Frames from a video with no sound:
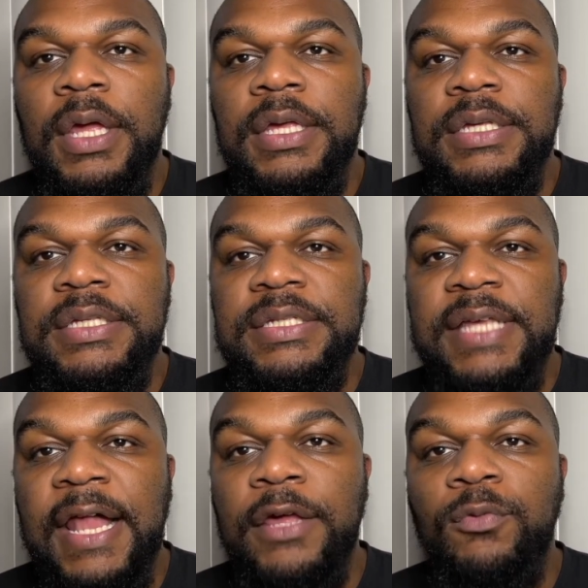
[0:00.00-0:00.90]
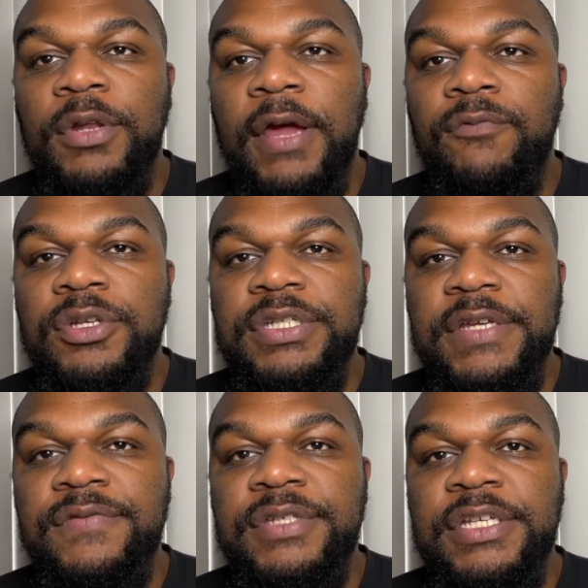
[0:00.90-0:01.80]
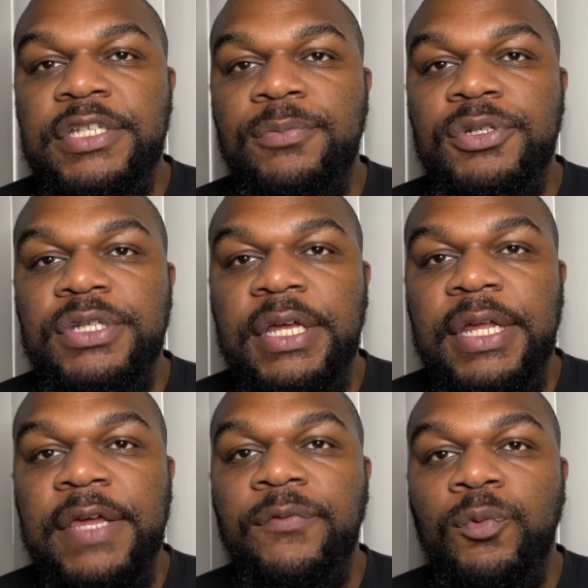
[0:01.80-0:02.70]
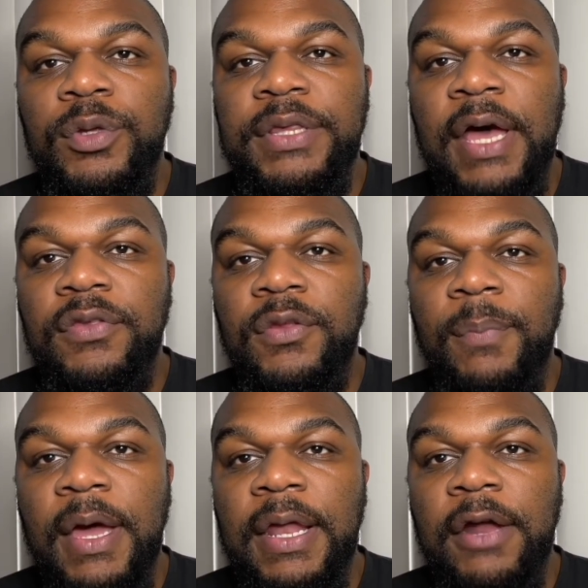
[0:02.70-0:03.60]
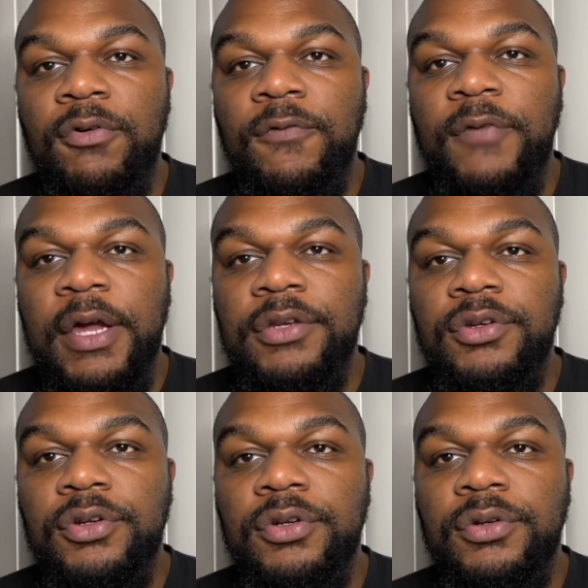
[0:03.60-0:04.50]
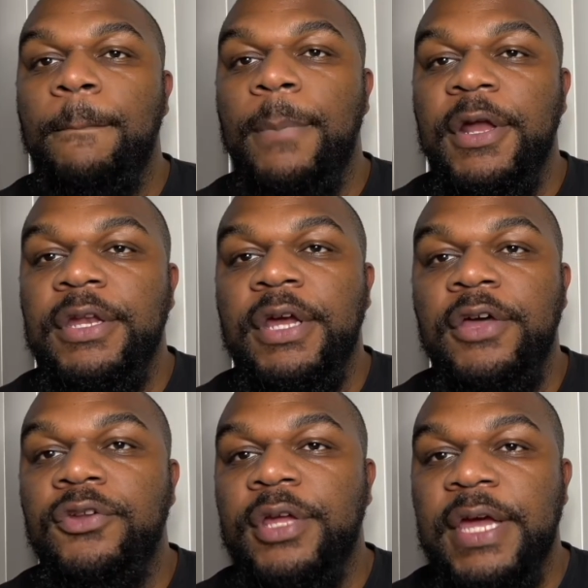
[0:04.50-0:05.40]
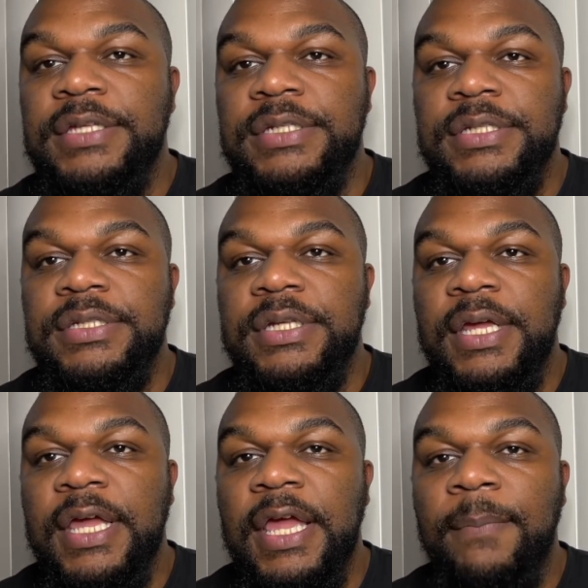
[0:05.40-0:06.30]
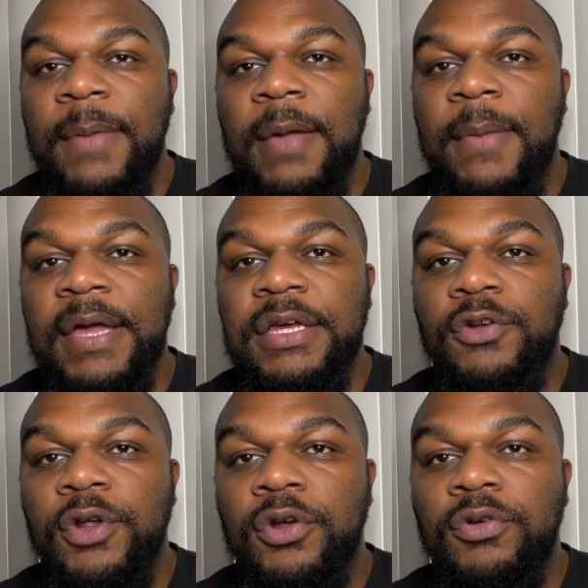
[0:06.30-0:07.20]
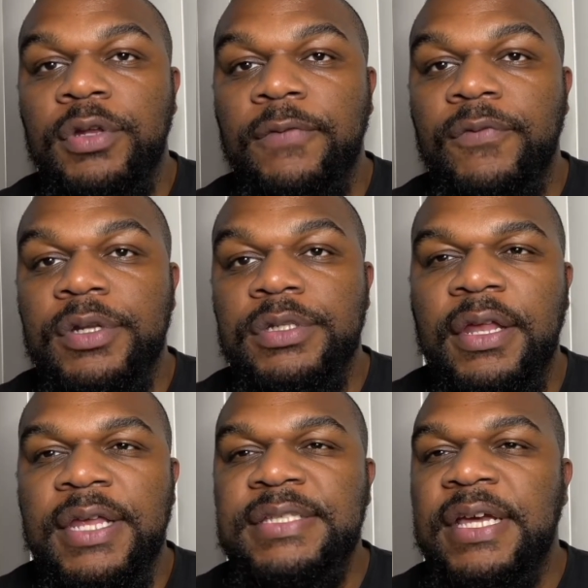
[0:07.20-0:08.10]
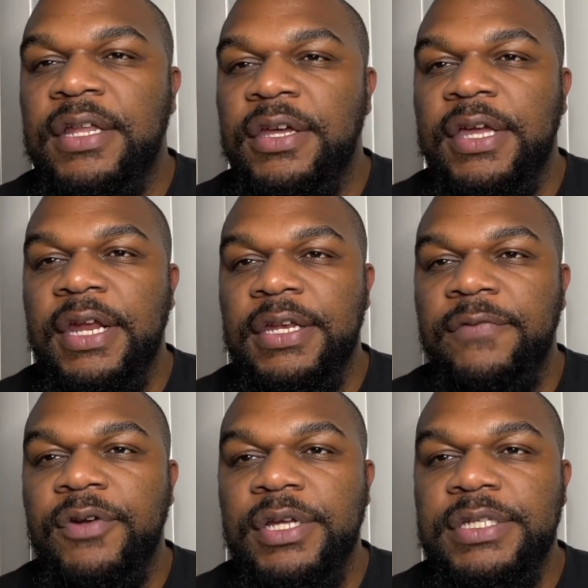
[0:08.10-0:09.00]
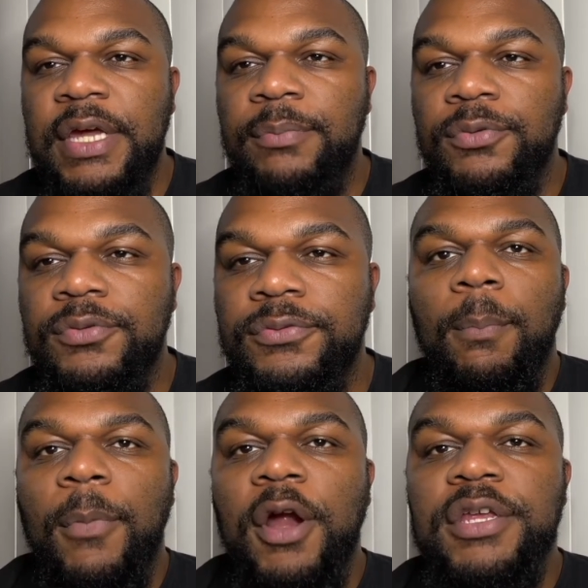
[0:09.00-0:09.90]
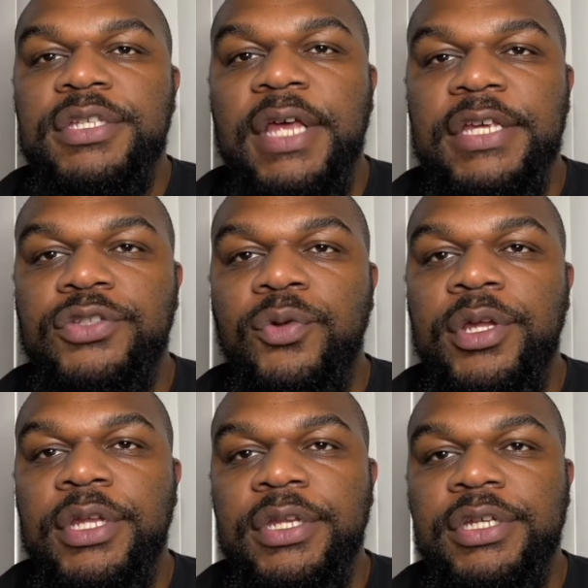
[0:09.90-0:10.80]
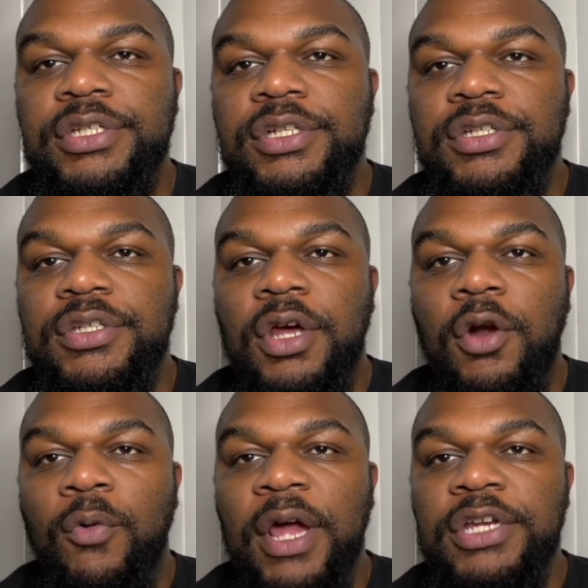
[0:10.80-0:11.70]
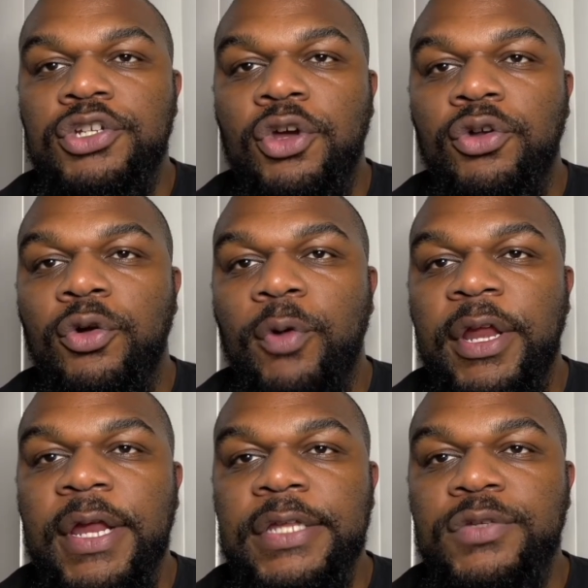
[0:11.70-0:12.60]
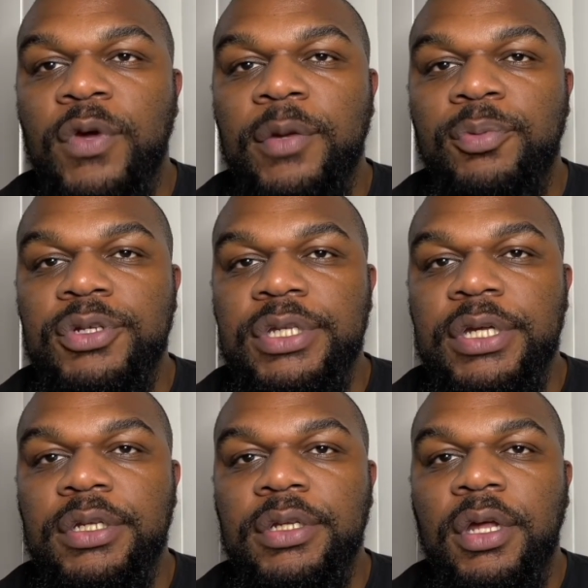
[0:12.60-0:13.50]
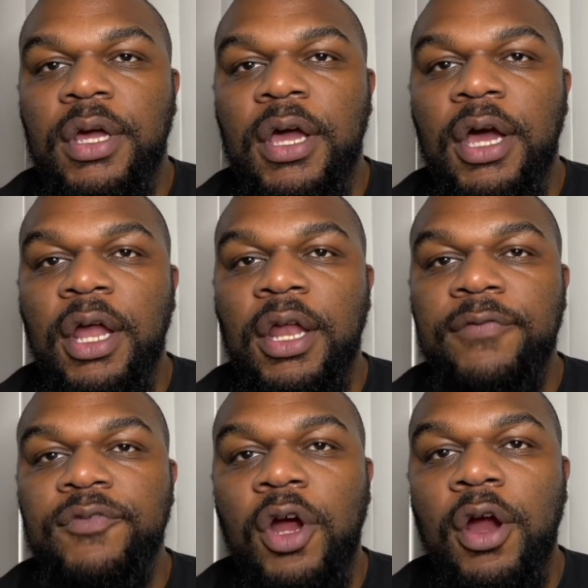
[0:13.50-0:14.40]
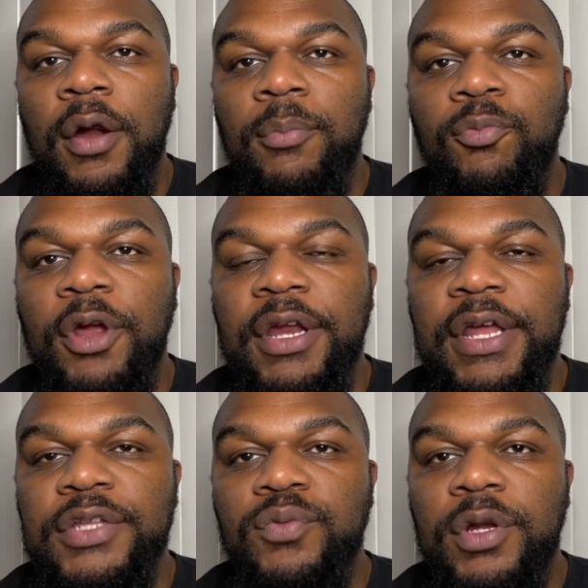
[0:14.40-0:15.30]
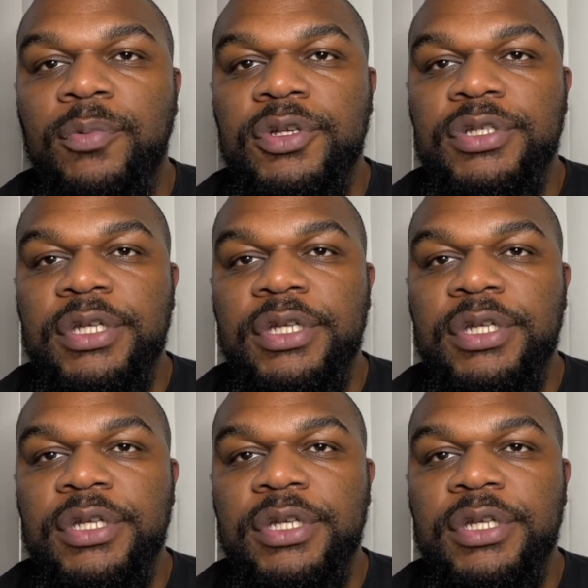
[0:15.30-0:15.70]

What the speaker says: Sally would have received 60% even without the bilateral factor, but in other cases, it may make a critical difference. Let's take a look at a different example. Marcus has 3 conditions, a right shoulder rated at 20%, a left arm rated at 20%,